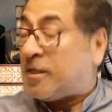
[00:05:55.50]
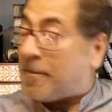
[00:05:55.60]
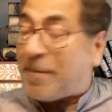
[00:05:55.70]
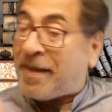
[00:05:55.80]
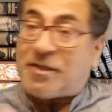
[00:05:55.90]

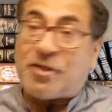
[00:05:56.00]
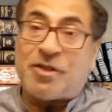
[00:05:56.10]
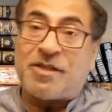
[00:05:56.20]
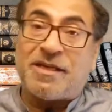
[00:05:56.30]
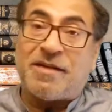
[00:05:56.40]

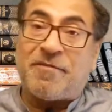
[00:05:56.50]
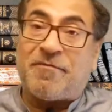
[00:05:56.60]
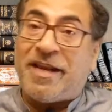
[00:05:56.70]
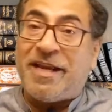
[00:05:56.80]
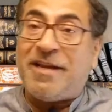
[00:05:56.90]
depicts a
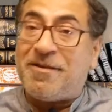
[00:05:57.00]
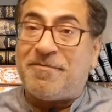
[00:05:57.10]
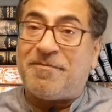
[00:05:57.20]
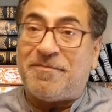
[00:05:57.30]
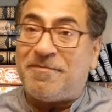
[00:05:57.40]

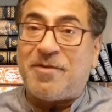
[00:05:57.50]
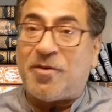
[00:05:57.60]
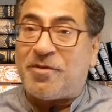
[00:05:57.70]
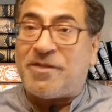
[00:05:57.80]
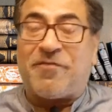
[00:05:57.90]
very,
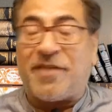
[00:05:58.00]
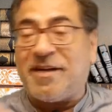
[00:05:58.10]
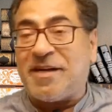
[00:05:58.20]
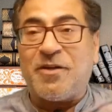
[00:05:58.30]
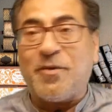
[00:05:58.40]
you know,
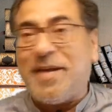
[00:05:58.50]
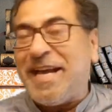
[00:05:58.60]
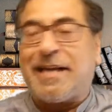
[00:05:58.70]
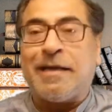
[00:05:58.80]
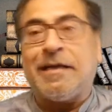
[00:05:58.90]
different and
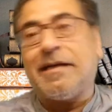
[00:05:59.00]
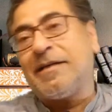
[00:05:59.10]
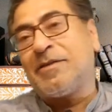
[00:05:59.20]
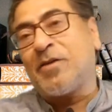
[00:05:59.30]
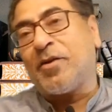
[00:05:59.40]
unique
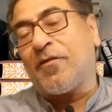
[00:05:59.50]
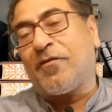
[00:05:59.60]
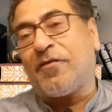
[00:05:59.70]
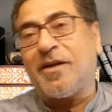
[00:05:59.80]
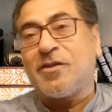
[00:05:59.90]
sort
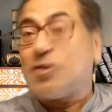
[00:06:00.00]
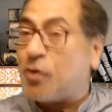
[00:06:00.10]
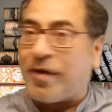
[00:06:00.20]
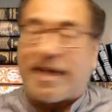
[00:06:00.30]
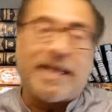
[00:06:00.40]
of a
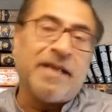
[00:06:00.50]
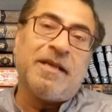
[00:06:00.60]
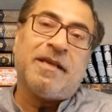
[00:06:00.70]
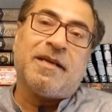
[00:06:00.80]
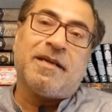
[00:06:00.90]
story.
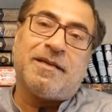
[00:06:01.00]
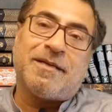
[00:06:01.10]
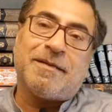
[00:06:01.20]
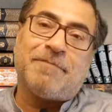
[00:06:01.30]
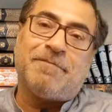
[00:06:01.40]

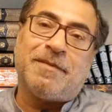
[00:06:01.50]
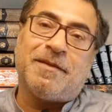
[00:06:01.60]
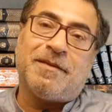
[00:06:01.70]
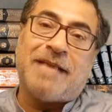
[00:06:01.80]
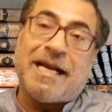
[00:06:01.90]

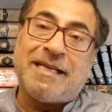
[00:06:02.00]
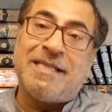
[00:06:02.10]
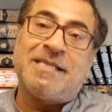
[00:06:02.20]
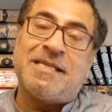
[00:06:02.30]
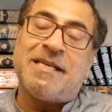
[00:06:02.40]
That
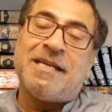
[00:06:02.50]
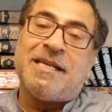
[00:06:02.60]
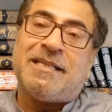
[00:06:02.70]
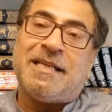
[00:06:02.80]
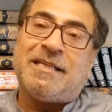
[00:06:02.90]
is
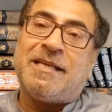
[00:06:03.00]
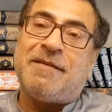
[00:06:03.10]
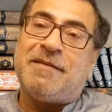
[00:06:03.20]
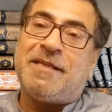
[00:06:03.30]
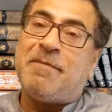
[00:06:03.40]
that
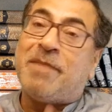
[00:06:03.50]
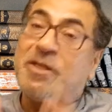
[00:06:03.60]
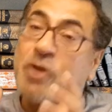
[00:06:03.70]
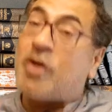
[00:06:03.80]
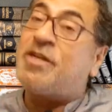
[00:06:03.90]
the
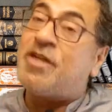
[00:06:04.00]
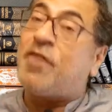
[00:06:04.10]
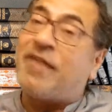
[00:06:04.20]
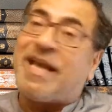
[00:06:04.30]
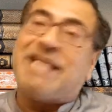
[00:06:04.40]
majority
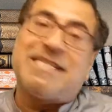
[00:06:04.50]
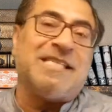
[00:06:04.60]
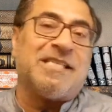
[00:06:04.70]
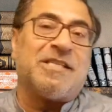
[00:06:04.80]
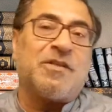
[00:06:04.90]
of
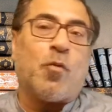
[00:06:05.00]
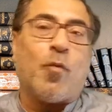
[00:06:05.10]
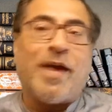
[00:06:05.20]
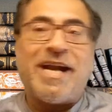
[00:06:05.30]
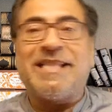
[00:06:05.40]
cases
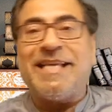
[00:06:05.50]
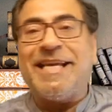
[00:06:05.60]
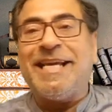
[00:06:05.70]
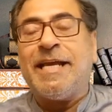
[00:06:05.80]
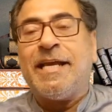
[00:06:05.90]
where
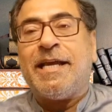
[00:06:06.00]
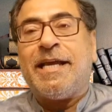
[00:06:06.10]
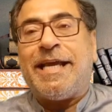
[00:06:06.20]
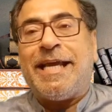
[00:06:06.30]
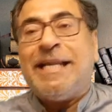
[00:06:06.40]
the
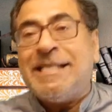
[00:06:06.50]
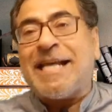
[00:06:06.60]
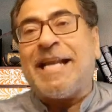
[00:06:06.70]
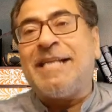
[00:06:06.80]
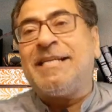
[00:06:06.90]

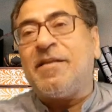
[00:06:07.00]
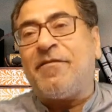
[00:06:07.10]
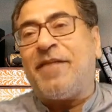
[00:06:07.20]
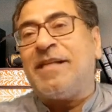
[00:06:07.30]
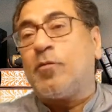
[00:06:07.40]
insanity
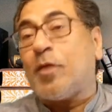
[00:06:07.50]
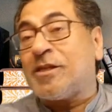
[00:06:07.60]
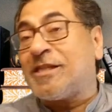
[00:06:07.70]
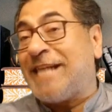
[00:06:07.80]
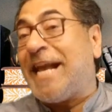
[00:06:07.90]
defense
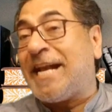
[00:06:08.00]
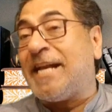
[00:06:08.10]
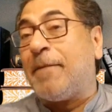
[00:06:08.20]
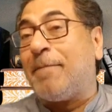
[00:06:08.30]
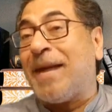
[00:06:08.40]
was
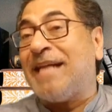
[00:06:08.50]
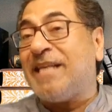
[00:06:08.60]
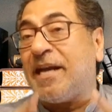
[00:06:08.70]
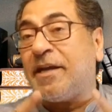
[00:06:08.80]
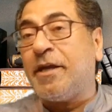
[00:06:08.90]
taken by
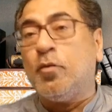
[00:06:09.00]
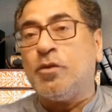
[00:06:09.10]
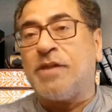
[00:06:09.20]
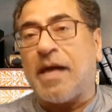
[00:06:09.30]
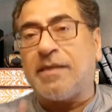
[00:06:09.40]
the
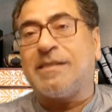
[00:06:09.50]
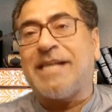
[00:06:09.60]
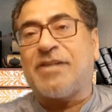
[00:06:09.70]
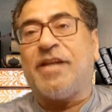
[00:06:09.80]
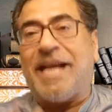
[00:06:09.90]
accused under
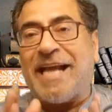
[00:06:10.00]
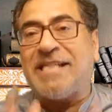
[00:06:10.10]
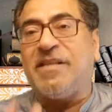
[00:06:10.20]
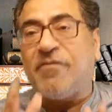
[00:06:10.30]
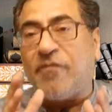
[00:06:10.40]
Section
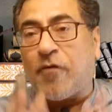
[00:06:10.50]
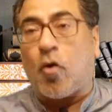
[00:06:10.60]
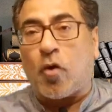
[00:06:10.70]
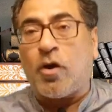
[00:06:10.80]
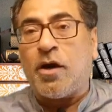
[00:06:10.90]

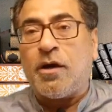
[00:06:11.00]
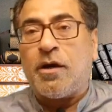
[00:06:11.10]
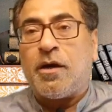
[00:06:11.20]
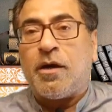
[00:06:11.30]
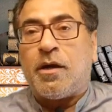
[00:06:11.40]
84
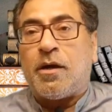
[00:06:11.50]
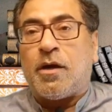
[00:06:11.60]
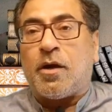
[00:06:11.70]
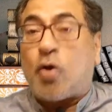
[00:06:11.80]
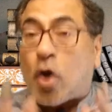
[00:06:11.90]

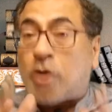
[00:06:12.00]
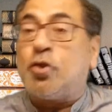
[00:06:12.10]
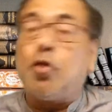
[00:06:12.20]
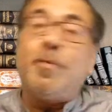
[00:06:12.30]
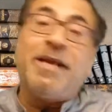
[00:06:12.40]

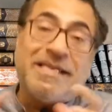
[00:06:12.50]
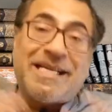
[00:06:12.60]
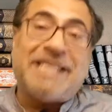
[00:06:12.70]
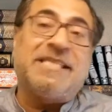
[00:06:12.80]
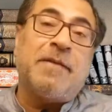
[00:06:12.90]
got to be
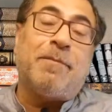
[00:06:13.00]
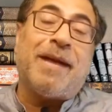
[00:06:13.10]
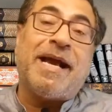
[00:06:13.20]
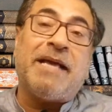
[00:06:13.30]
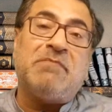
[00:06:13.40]
rejected
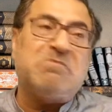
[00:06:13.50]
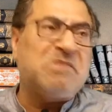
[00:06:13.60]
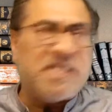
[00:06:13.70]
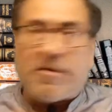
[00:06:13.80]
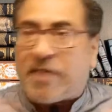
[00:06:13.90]
by
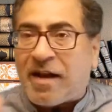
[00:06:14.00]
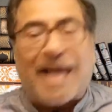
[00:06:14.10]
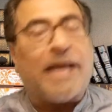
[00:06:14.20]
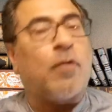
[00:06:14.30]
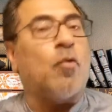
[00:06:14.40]
several
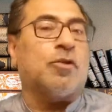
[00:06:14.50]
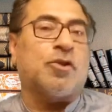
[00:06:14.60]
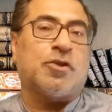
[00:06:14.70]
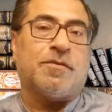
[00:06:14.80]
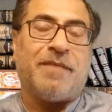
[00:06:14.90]
high
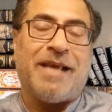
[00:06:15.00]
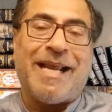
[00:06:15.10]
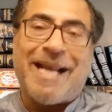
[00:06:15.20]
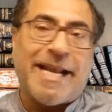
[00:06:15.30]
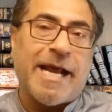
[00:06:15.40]
courts
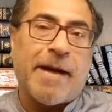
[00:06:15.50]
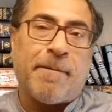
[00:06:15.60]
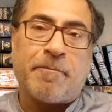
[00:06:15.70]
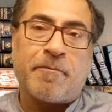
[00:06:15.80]
in India.